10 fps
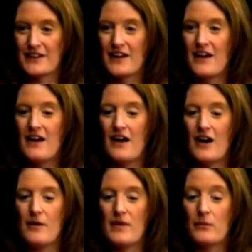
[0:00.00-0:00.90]
Mm-hmm.
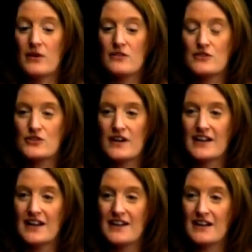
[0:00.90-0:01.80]
Um, and we also try to
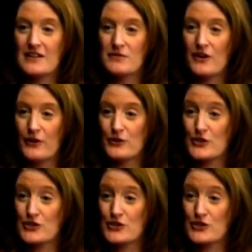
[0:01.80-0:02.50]
connect them to other